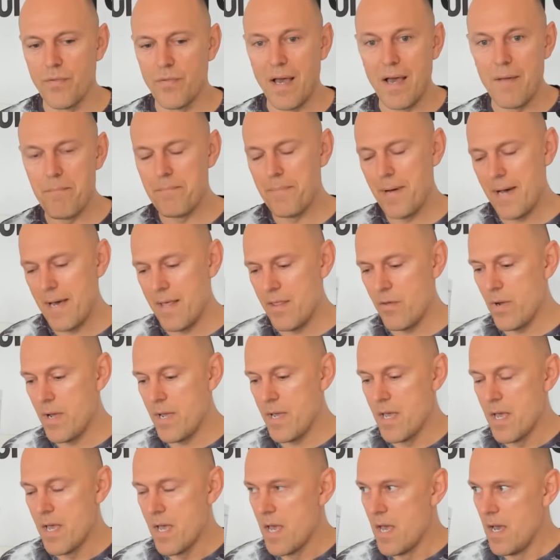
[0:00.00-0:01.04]
I'm, by the way,
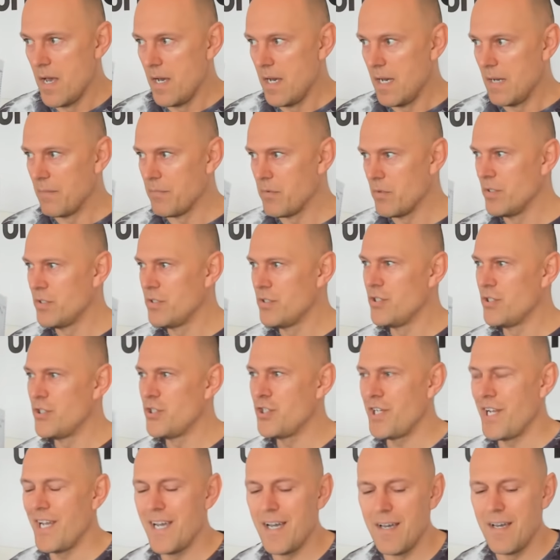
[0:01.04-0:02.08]
I'm going to
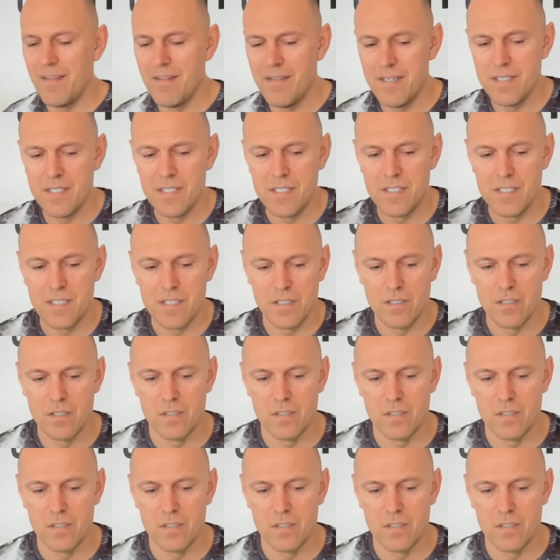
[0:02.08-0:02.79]
share this